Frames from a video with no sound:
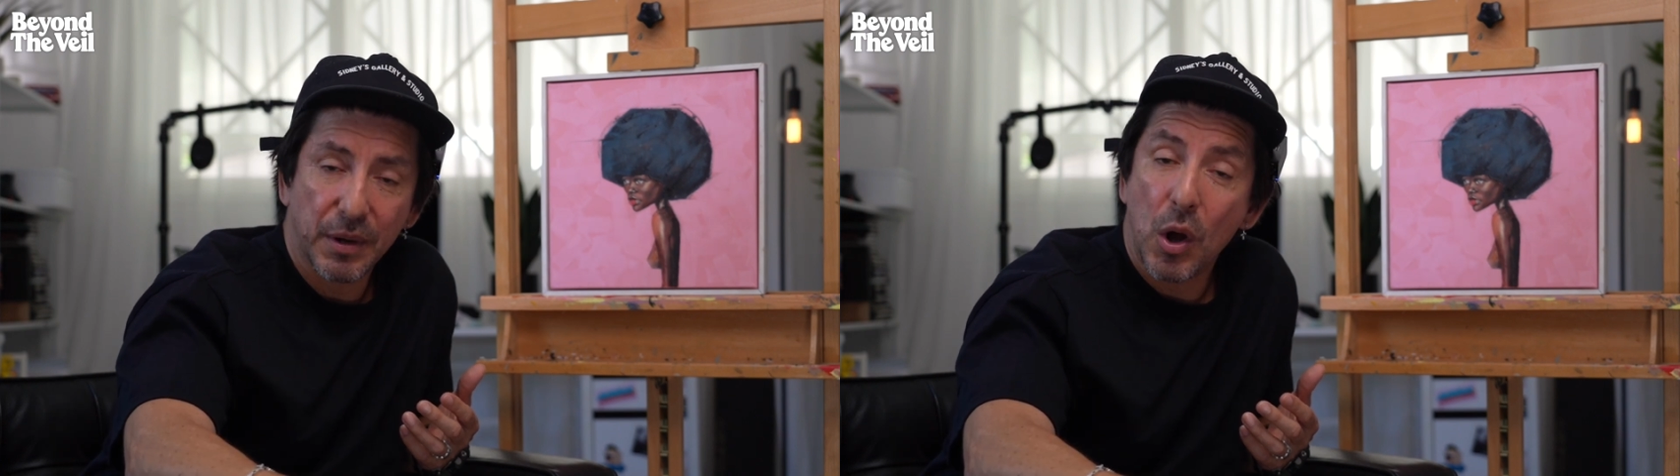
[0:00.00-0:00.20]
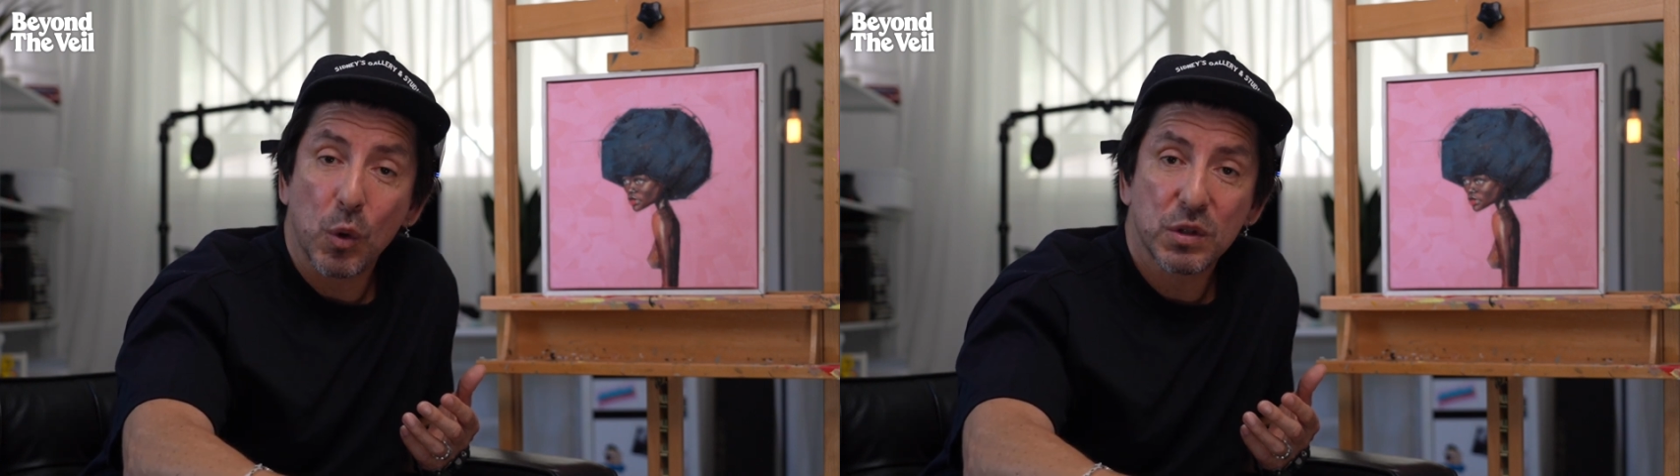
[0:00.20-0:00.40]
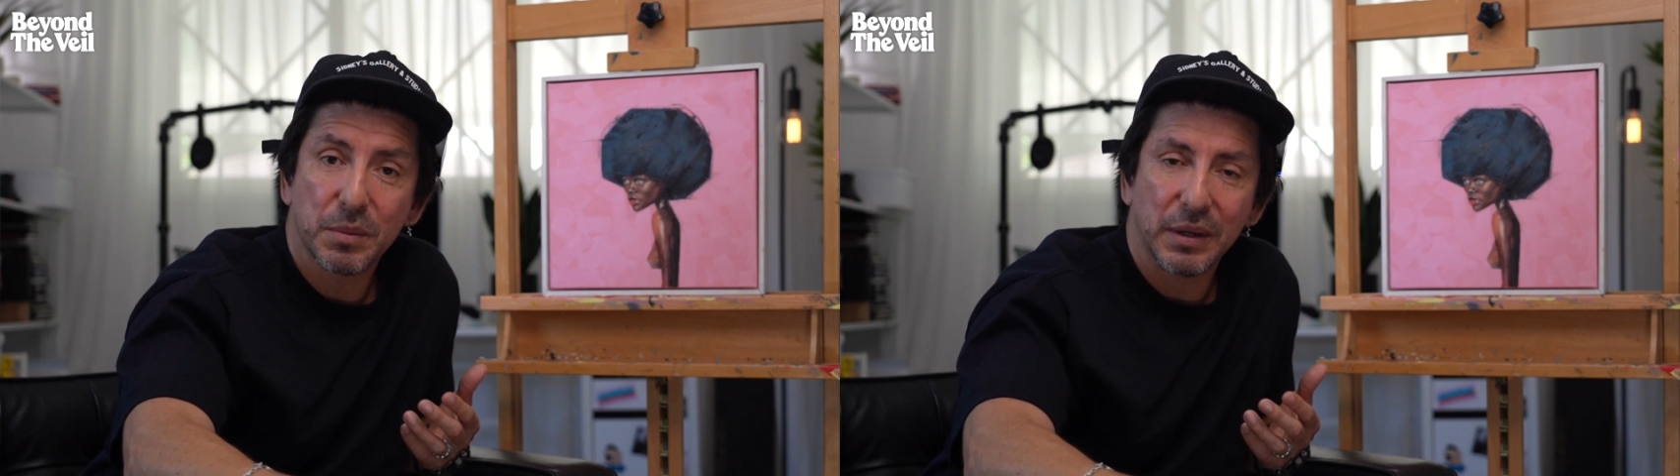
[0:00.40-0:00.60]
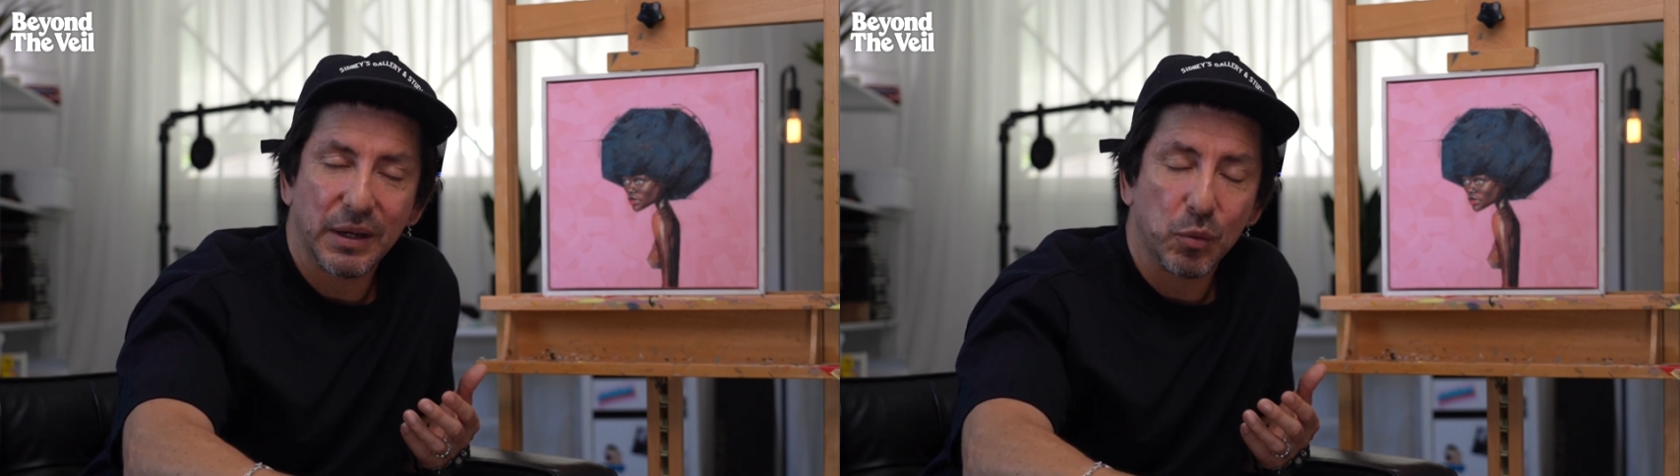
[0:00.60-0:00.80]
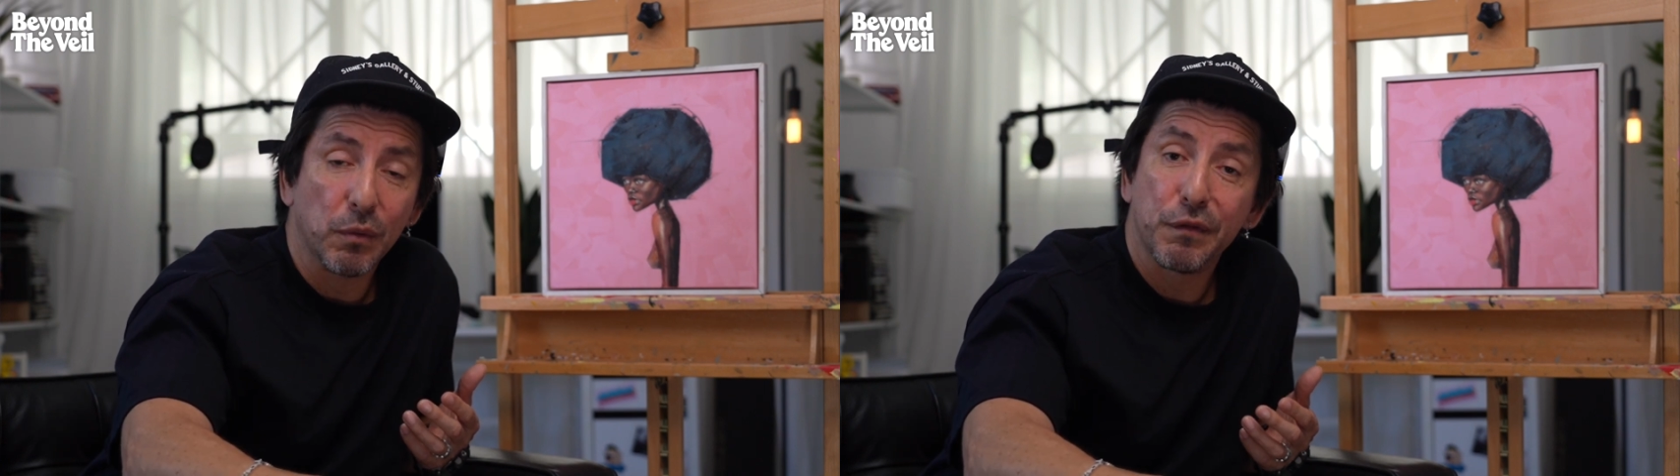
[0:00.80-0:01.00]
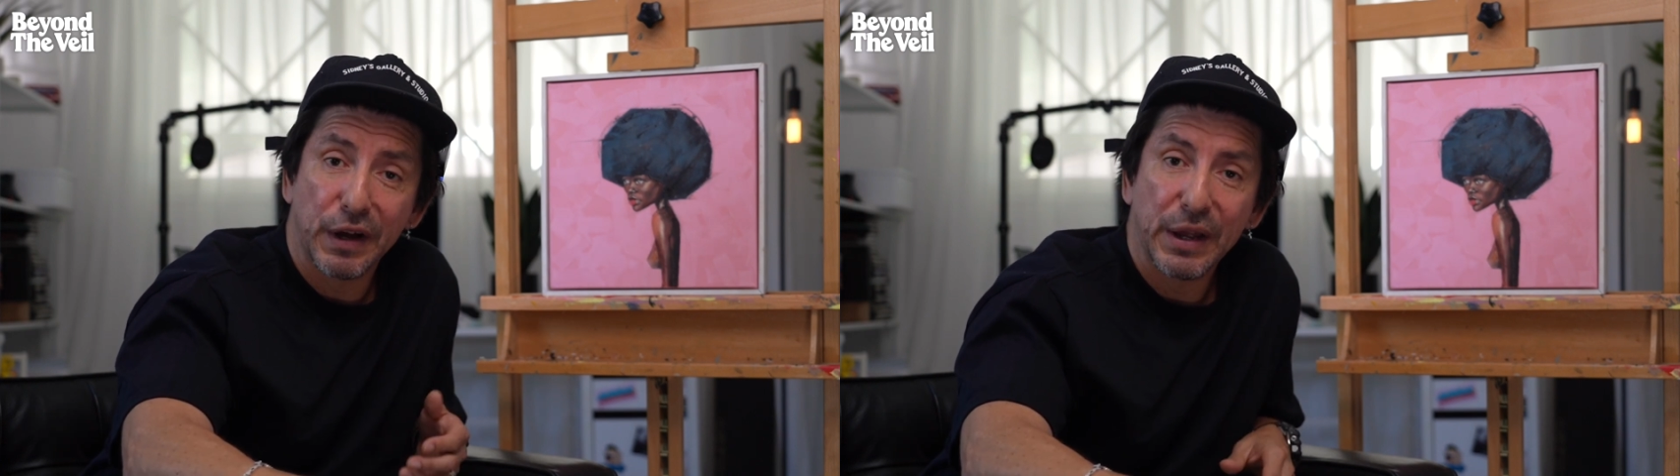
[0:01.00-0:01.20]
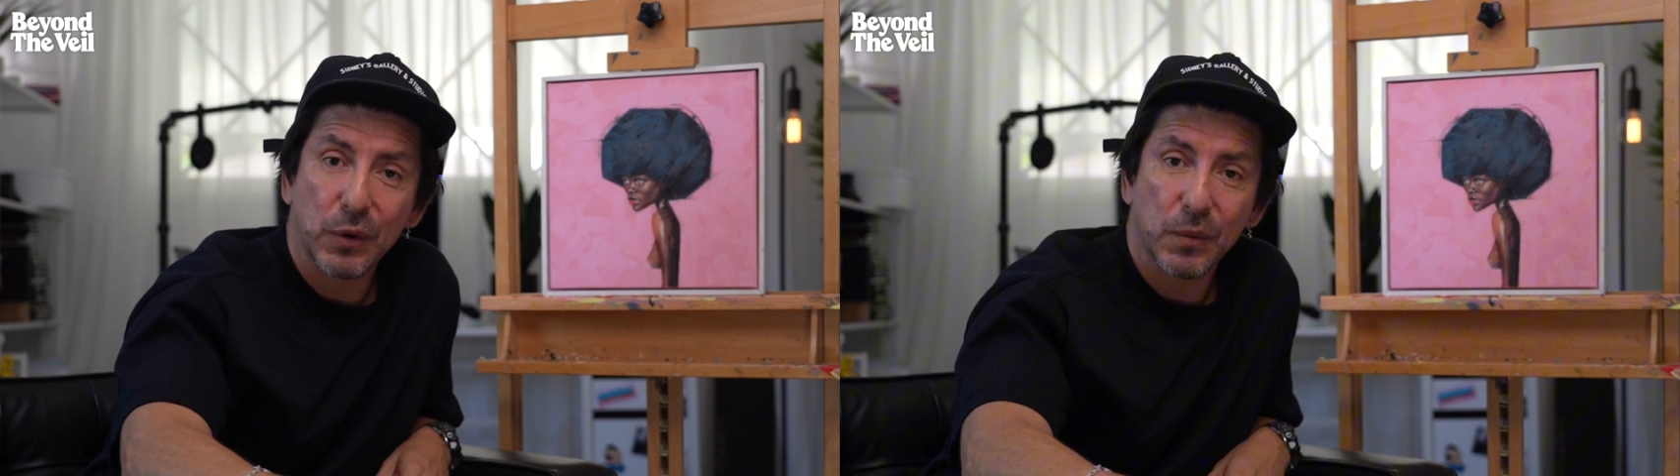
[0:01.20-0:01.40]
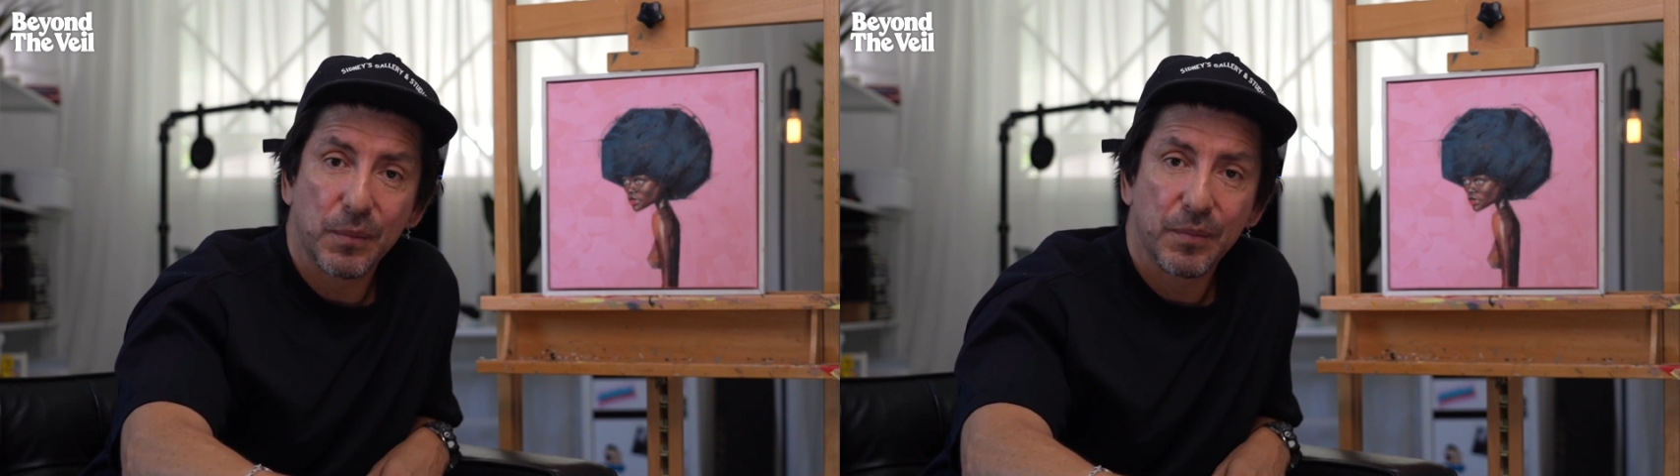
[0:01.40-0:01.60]
but ultimately it will
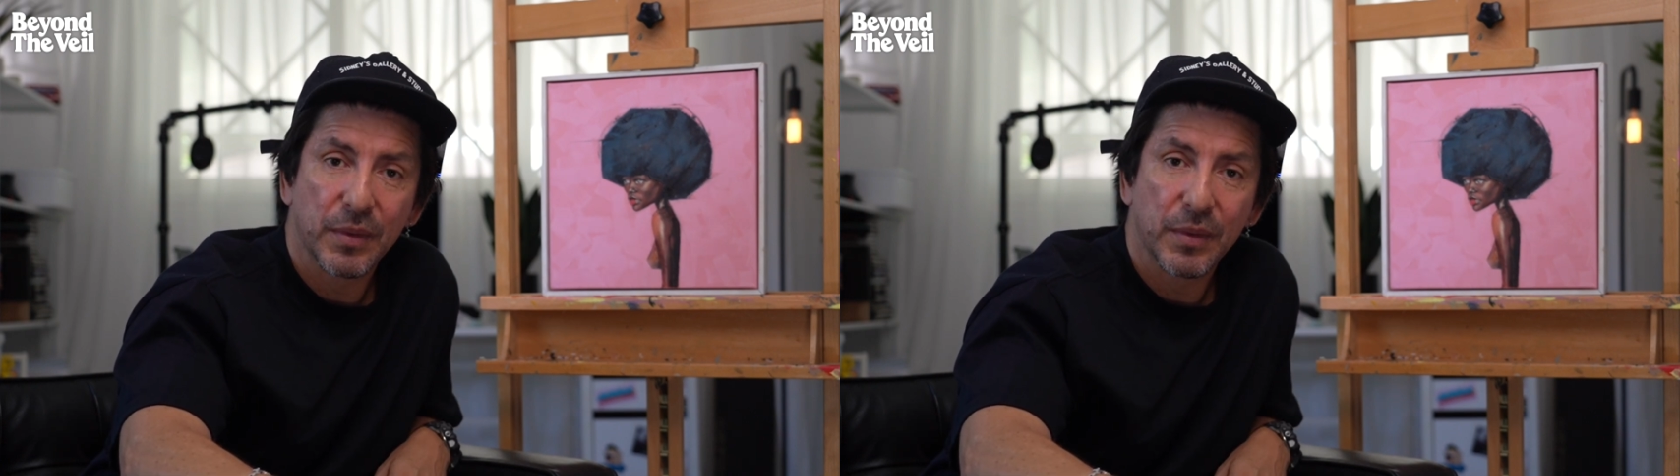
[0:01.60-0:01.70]
fail.